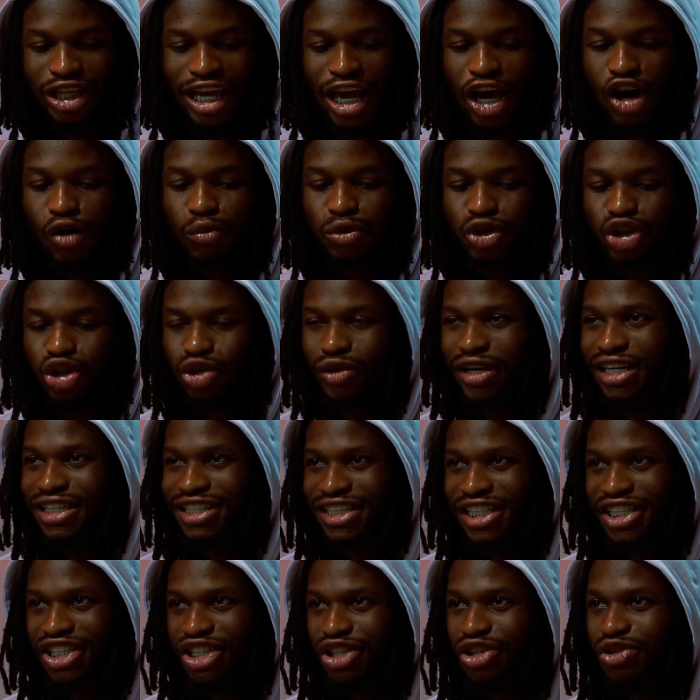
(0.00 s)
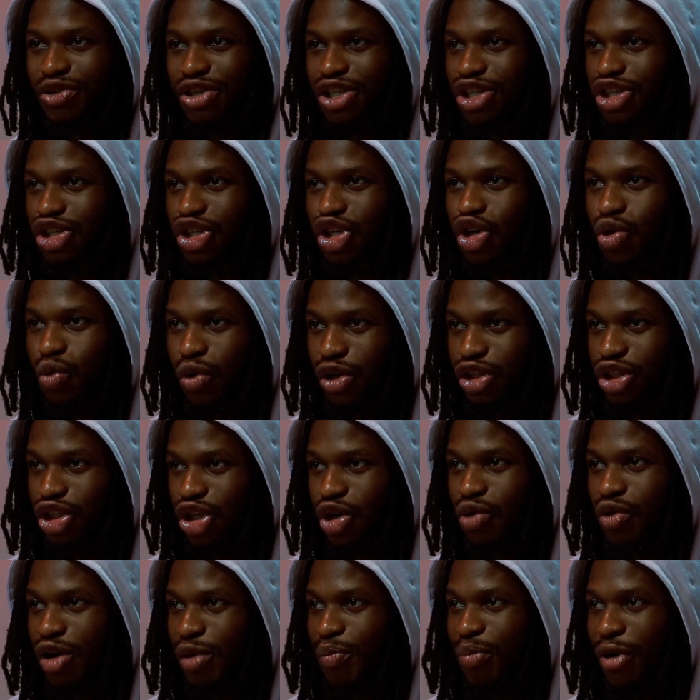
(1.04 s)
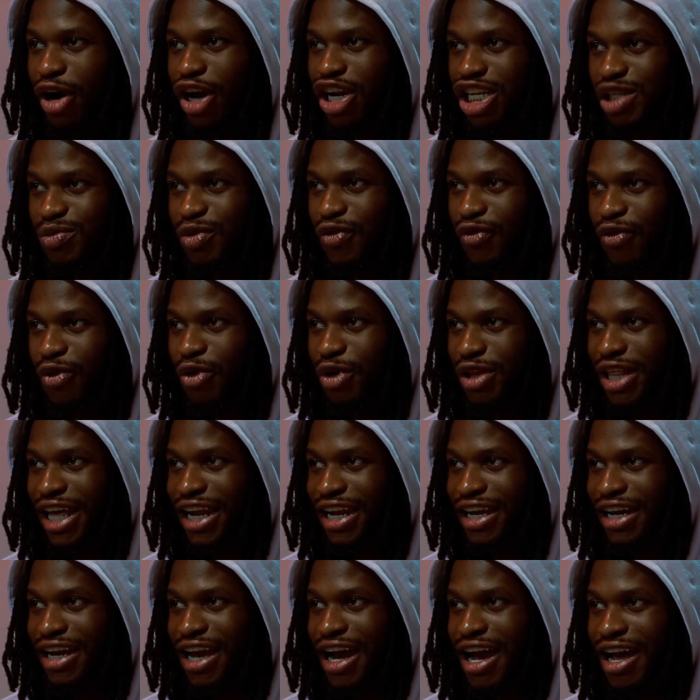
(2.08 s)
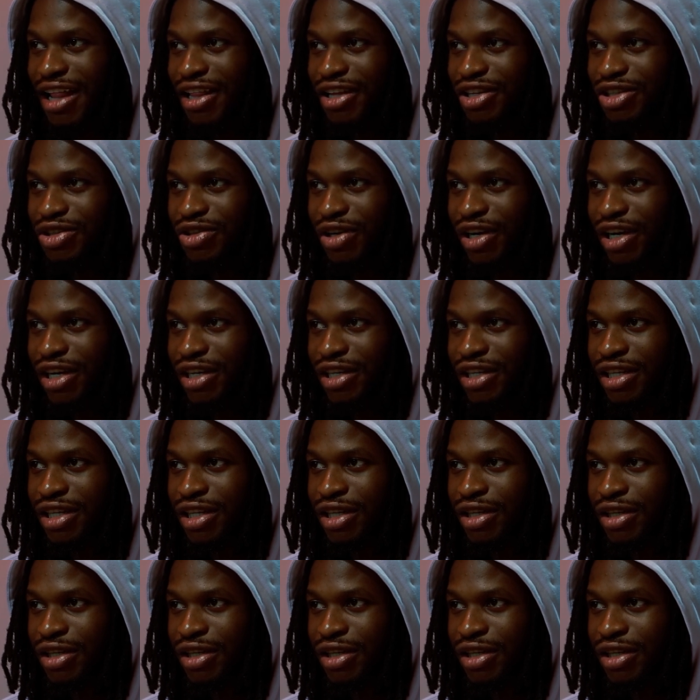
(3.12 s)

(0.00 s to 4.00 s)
helped transition you, because you were doing parties before that in college, right?